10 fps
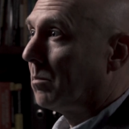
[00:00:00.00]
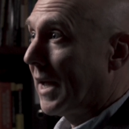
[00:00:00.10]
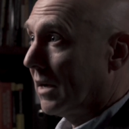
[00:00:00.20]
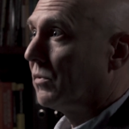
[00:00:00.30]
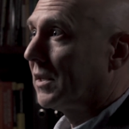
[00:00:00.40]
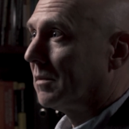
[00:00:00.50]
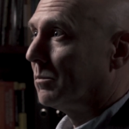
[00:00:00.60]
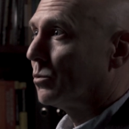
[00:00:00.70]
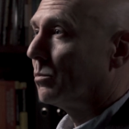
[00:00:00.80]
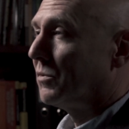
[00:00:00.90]
black
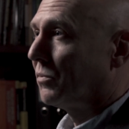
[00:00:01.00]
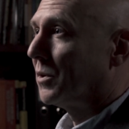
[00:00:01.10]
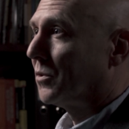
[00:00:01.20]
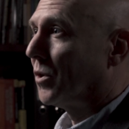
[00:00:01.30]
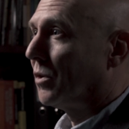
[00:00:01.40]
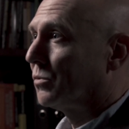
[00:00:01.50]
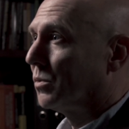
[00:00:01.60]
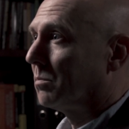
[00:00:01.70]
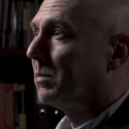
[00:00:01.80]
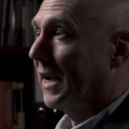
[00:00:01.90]
victims would be photographed
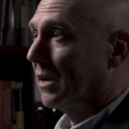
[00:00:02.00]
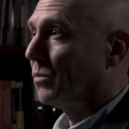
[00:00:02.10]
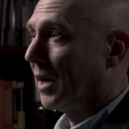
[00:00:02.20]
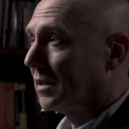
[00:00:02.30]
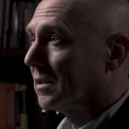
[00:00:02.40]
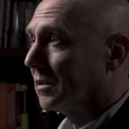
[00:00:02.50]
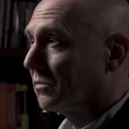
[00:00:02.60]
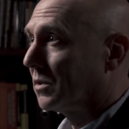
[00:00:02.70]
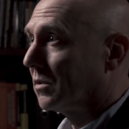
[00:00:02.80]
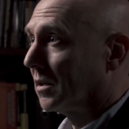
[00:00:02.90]
with black and white
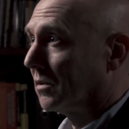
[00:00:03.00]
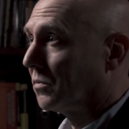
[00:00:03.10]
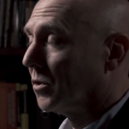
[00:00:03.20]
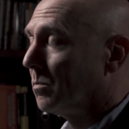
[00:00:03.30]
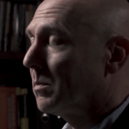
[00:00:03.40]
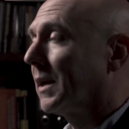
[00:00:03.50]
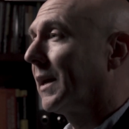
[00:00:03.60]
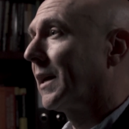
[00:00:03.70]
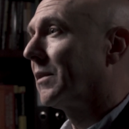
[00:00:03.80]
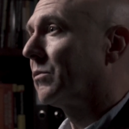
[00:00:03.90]
film,
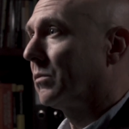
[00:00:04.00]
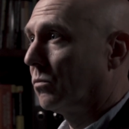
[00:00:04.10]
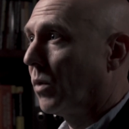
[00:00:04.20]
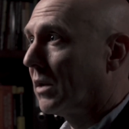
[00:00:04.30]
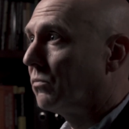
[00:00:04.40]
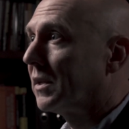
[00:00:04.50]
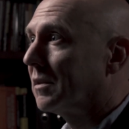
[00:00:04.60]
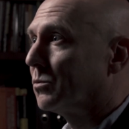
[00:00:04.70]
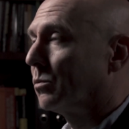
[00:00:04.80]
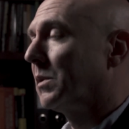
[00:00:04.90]
and white
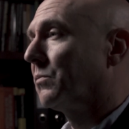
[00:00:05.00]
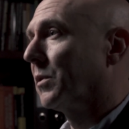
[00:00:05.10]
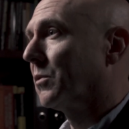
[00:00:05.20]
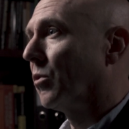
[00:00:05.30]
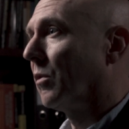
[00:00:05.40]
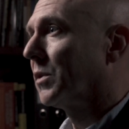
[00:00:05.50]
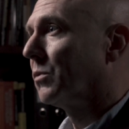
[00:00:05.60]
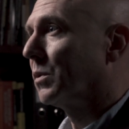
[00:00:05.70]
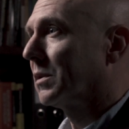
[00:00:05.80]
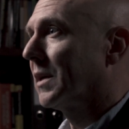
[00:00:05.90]
victims would be photographed with